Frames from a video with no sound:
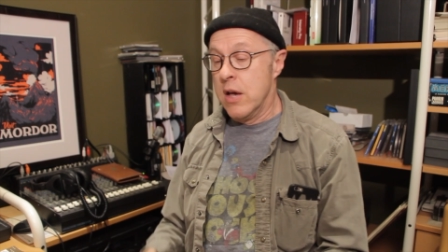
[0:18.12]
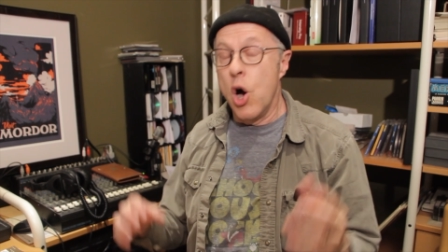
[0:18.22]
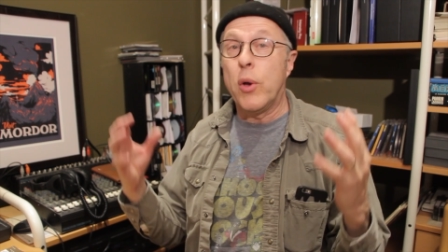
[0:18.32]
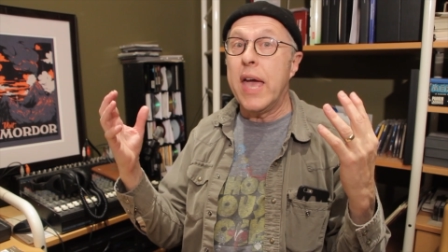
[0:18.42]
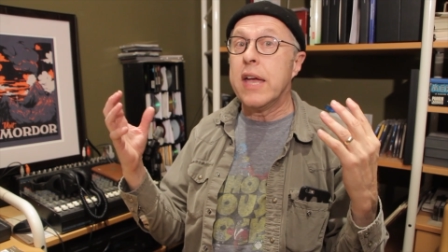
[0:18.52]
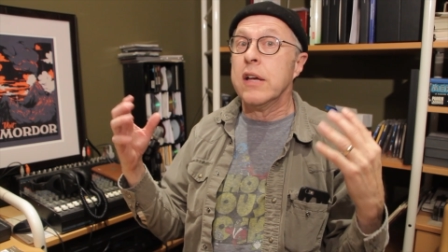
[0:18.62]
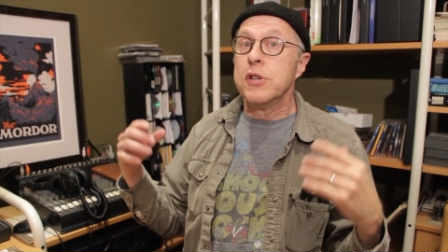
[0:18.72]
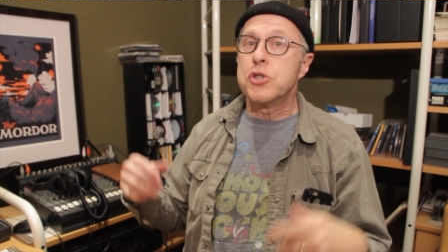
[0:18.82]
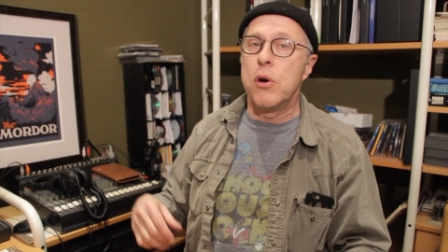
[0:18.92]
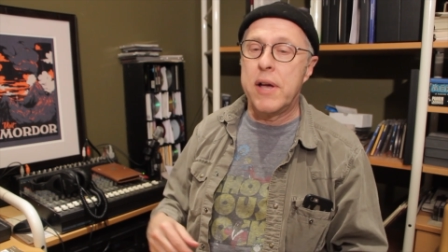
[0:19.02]
Okay,
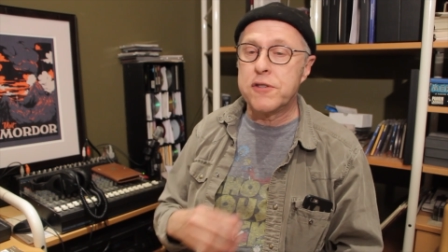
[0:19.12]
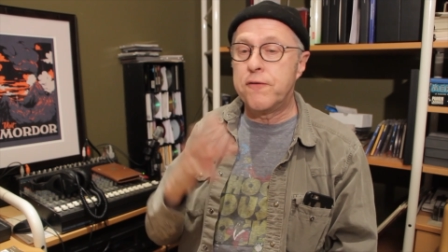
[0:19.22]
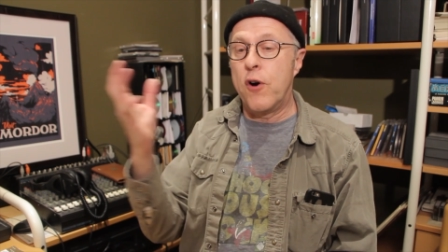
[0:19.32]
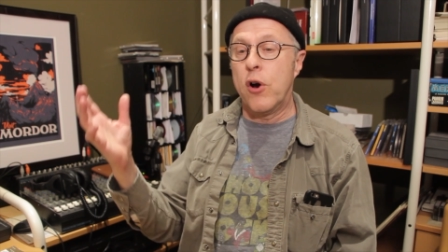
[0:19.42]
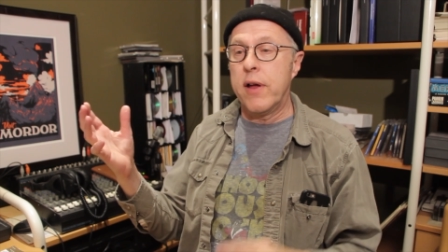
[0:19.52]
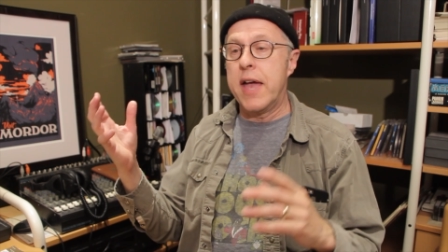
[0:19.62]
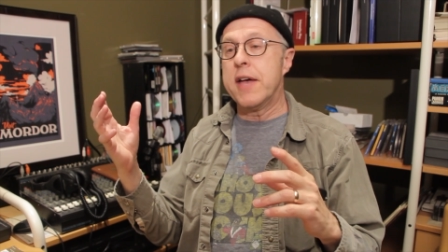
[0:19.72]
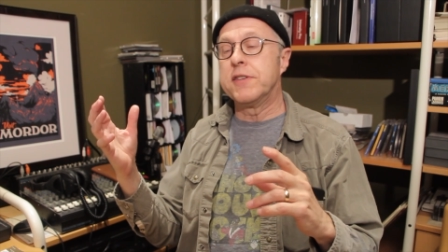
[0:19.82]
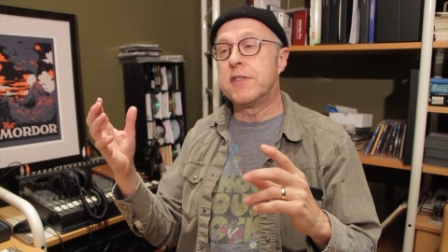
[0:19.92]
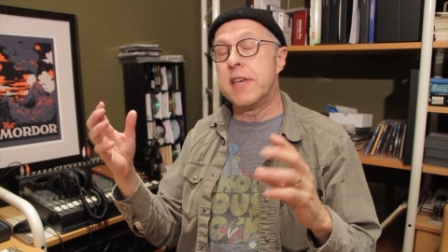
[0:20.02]
so as far
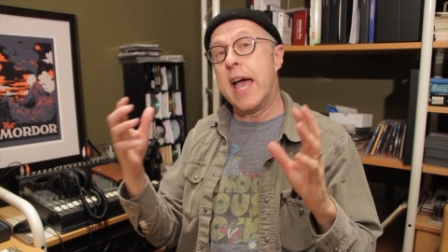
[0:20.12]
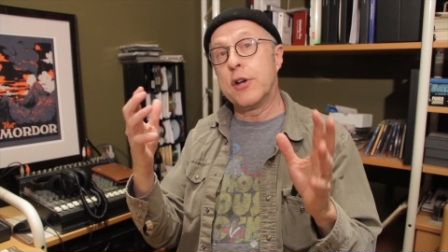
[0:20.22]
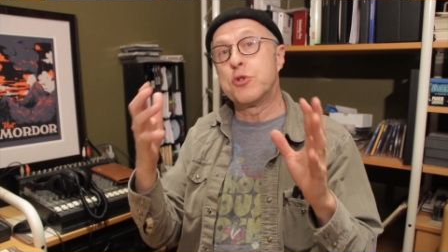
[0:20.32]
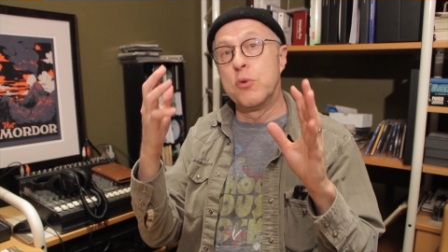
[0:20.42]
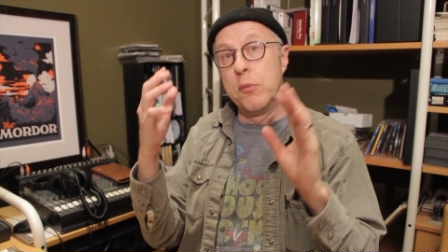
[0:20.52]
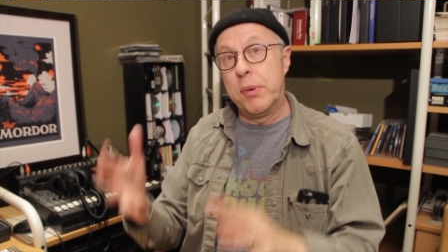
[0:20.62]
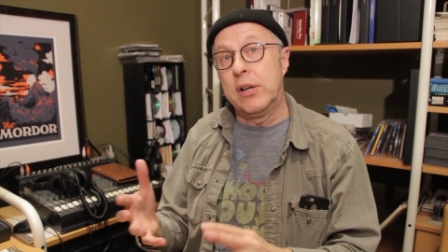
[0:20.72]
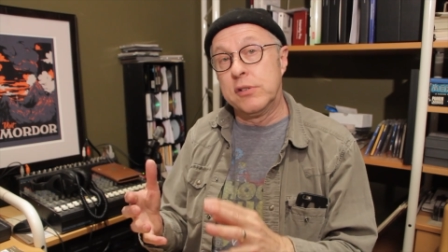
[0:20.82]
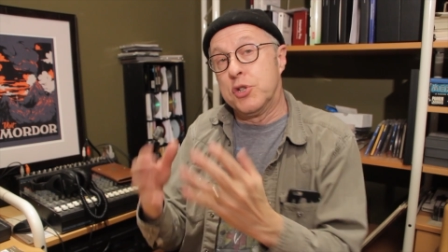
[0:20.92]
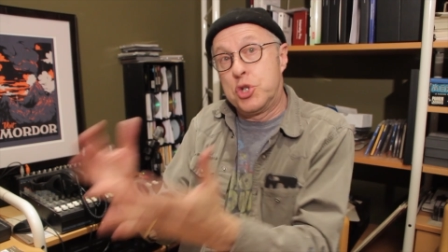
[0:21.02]
as the actual
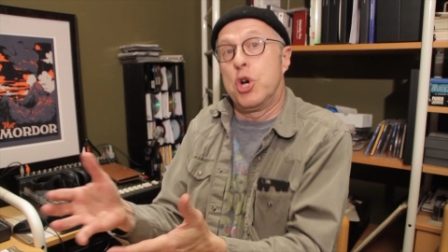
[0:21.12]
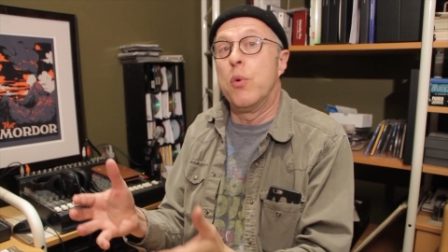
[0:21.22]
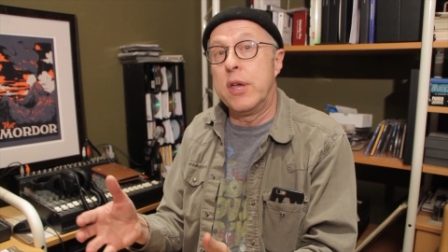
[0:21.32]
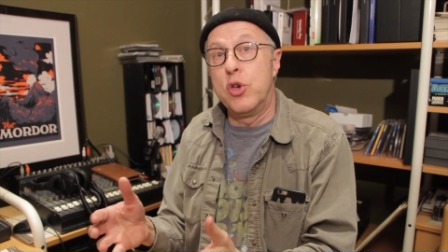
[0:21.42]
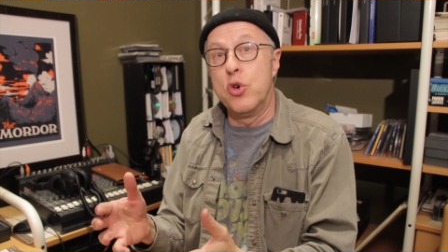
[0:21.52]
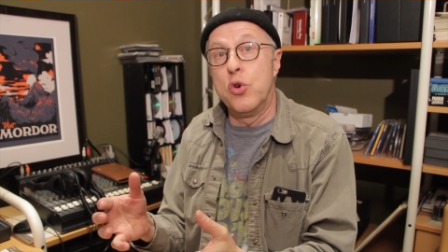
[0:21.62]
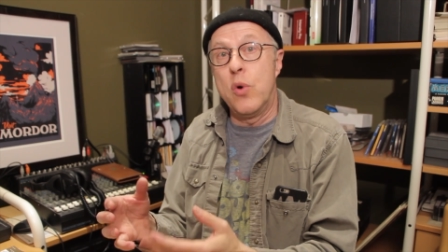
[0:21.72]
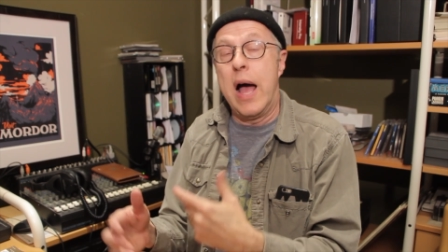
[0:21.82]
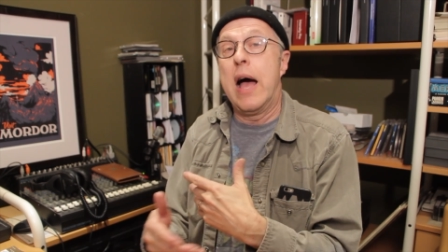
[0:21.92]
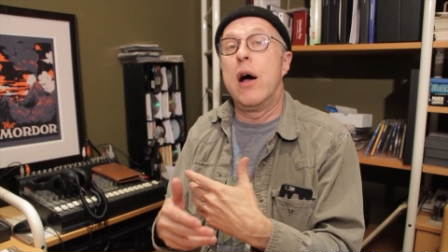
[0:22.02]
build and showing
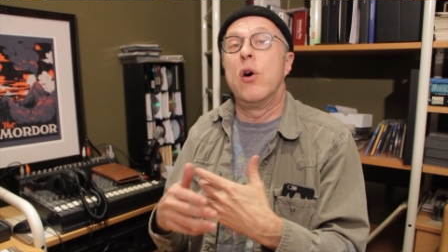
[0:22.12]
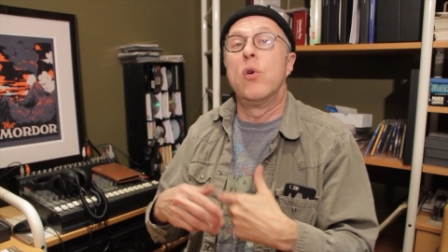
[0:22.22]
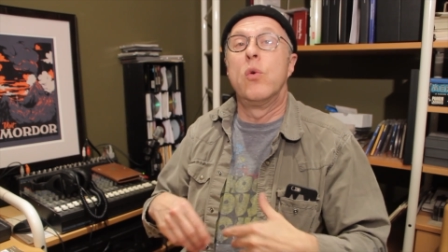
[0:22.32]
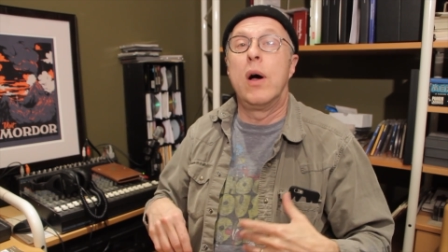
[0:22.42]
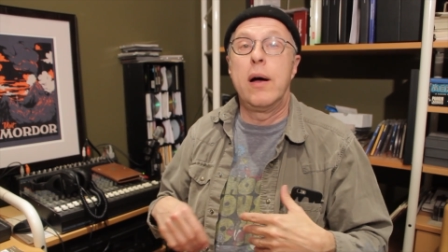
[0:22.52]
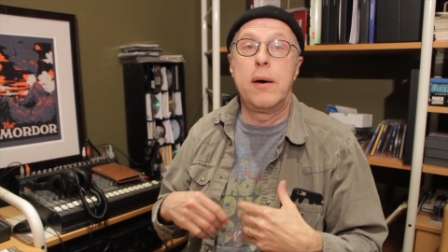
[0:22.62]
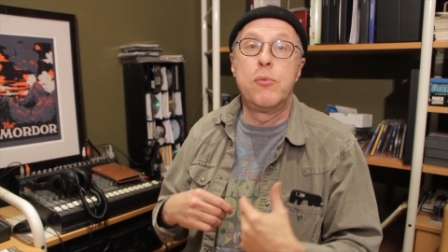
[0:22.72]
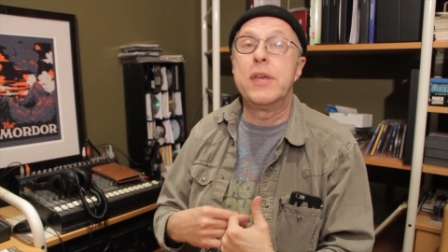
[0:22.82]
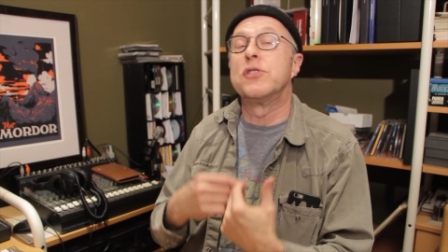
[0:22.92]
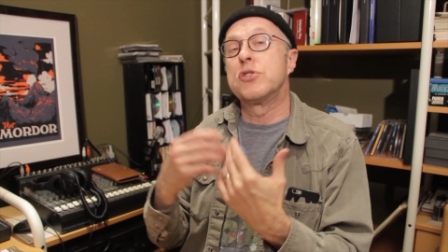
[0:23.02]
you how uh,
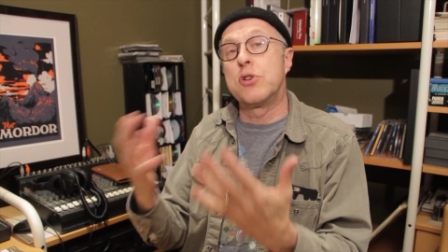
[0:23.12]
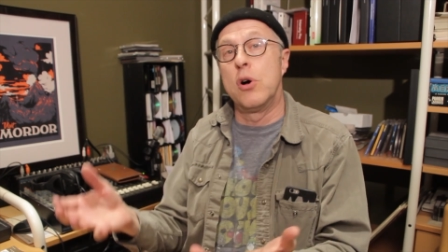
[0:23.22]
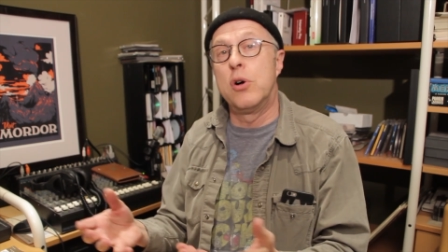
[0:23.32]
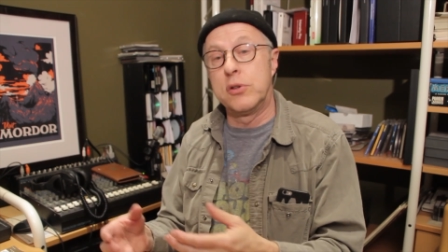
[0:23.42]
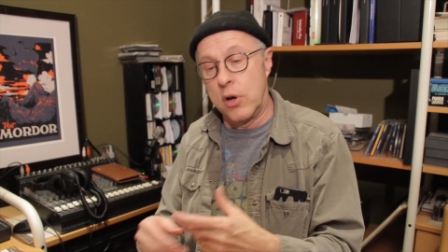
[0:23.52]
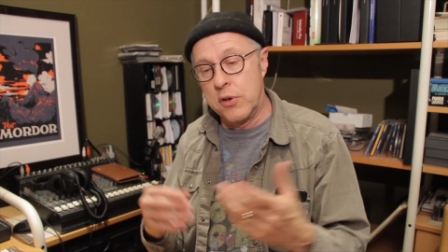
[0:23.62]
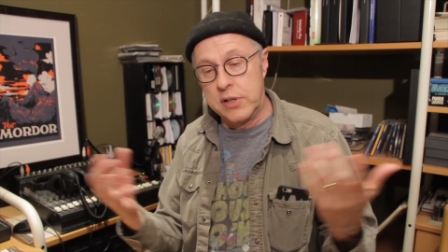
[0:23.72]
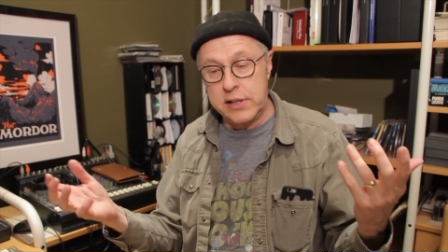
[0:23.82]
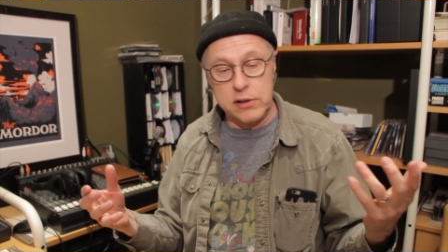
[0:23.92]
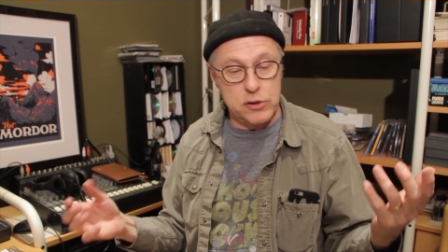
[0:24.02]
we installed all
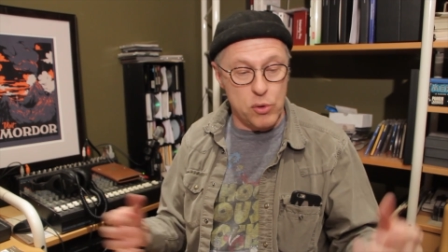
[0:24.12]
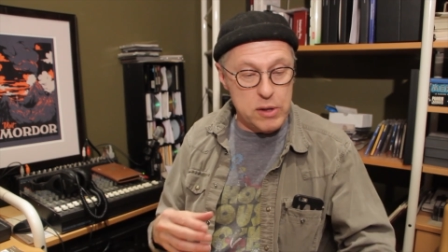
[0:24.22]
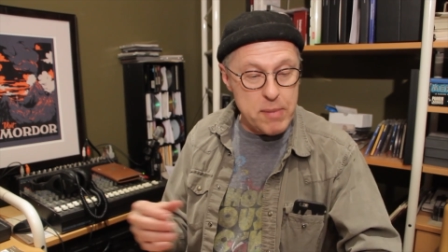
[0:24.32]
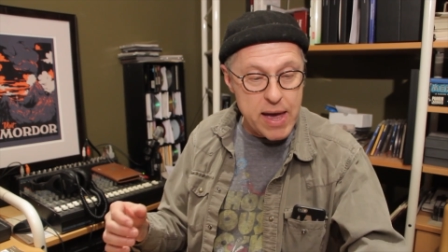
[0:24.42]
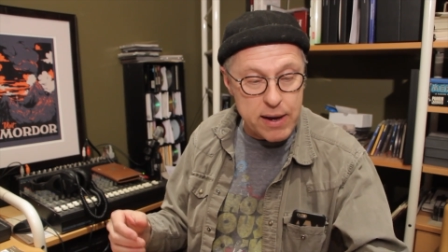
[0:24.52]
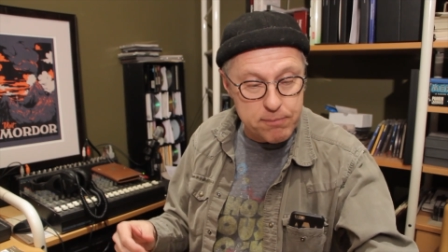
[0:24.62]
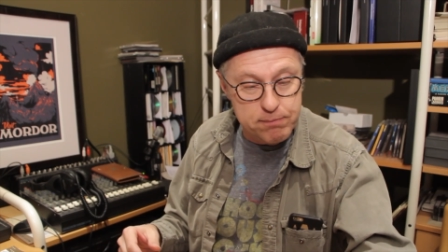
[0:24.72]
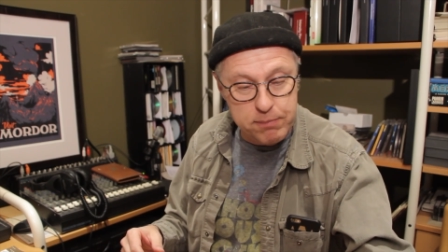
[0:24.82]
the little Tony Mac,